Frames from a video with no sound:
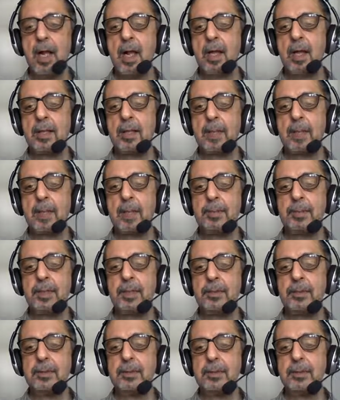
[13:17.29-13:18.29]
depth
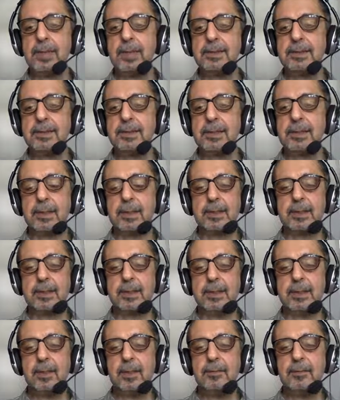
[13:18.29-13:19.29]
into density,
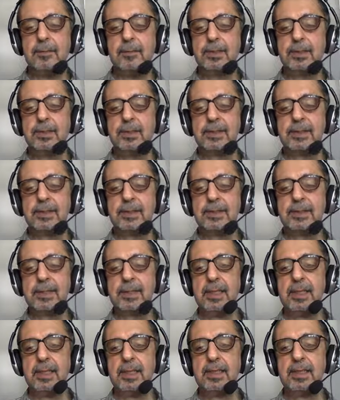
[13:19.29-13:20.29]
which is
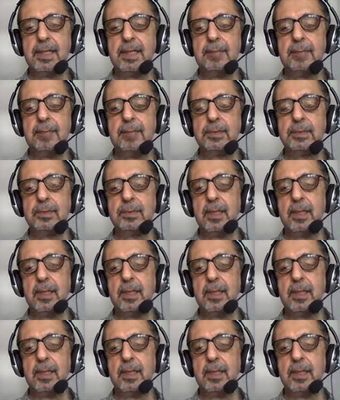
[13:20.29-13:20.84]
16 times